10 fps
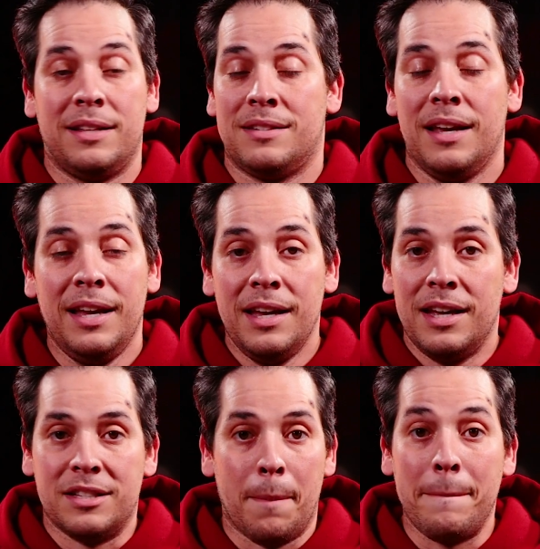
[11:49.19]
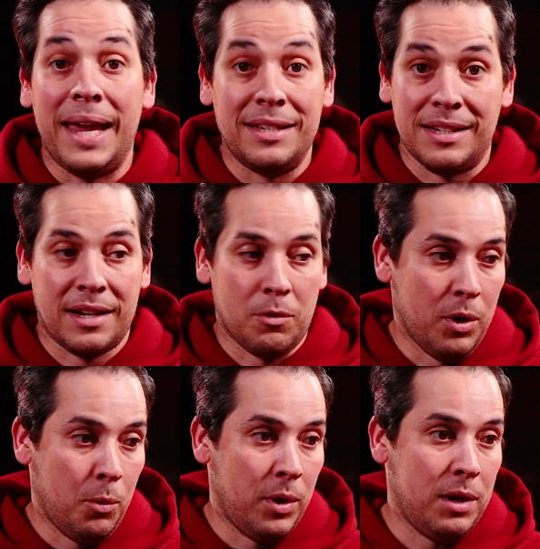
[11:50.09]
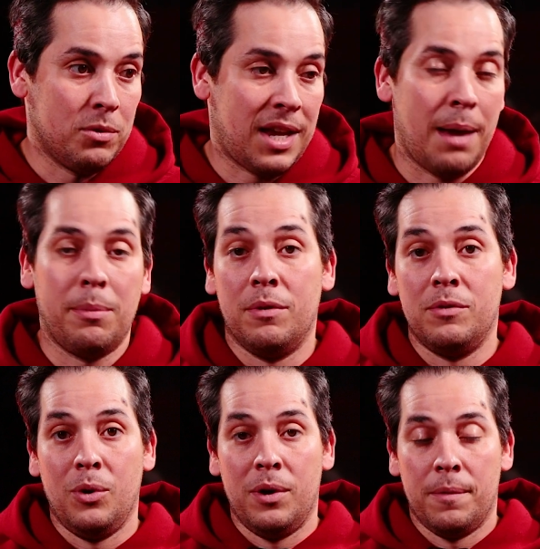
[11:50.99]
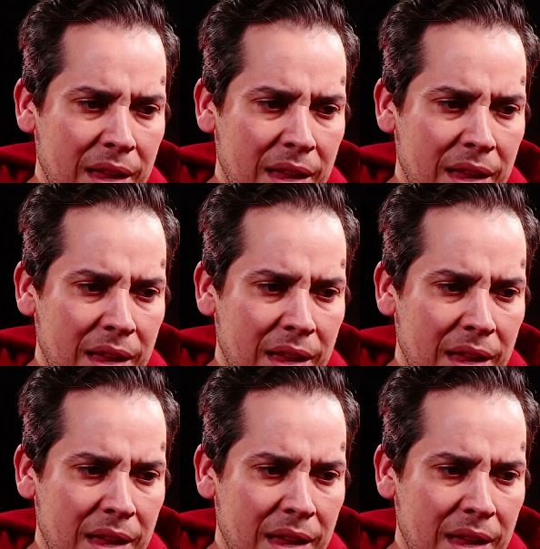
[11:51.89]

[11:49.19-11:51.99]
It's amazing what he was capable of doing.